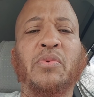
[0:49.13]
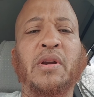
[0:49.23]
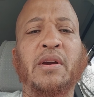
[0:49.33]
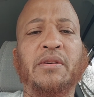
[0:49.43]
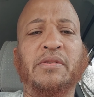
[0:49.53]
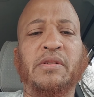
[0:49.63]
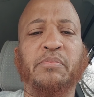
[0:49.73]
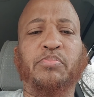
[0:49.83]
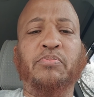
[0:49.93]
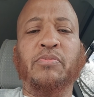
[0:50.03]
when there's
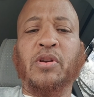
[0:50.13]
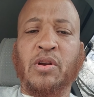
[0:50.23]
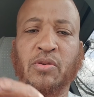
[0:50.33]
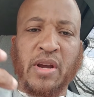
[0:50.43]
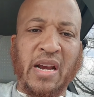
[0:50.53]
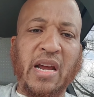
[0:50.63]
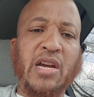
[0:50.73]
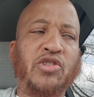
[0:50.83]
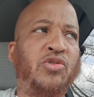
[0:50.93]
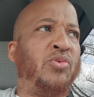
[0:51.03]
an
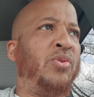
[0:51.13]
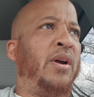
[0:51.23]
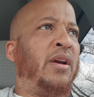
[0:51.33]
issue,